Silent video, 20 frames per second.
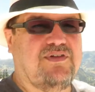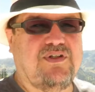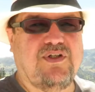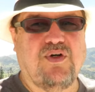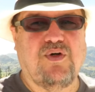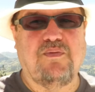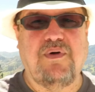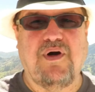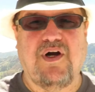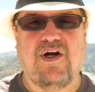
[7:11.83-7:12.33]
a
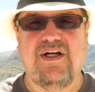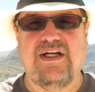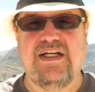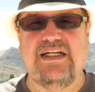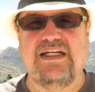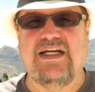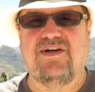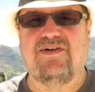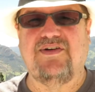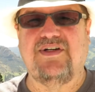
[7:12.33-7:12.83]
little party
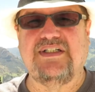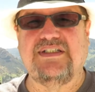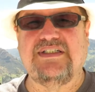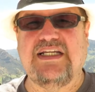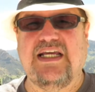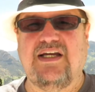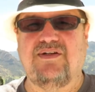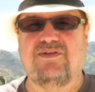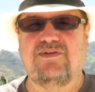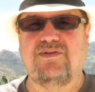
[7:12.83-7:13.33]
down in
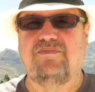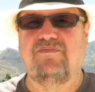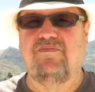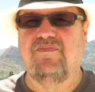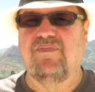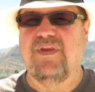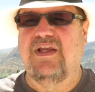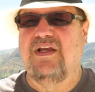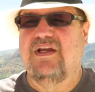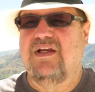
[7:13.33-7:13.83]
town.
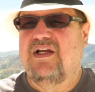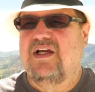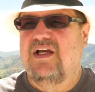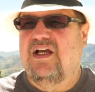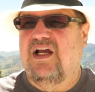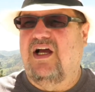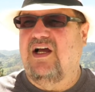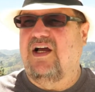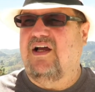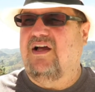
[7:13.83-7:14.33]

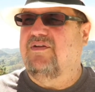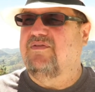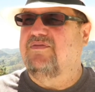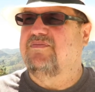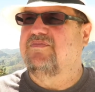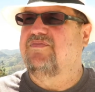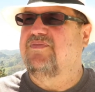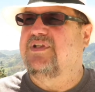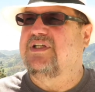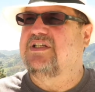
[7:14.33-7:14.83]

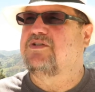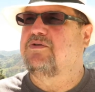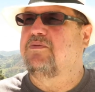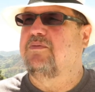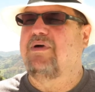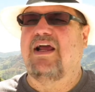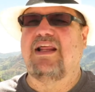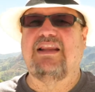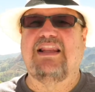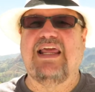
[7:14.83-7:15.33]
Um, these are
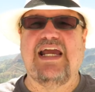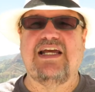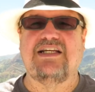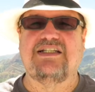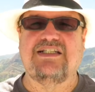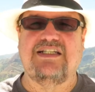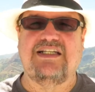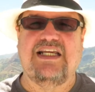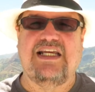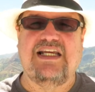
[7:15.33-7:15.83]
my
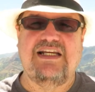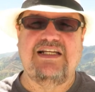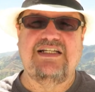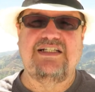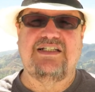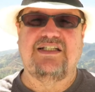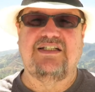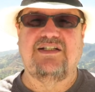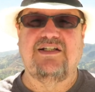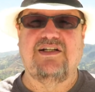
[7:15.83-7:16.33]
last
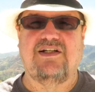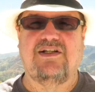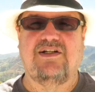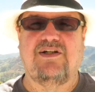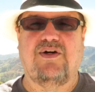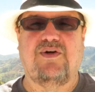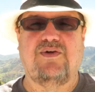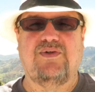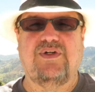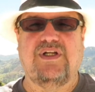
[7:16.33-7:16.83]
days in
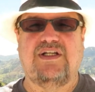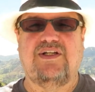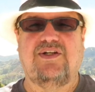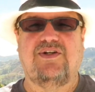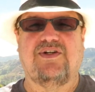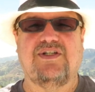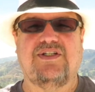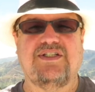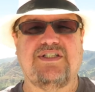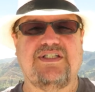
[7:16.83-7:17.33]
Giron, and
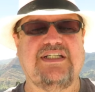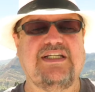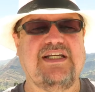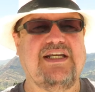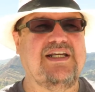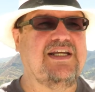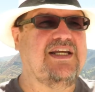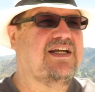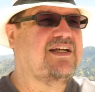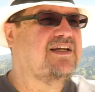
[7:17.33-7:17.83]
you can see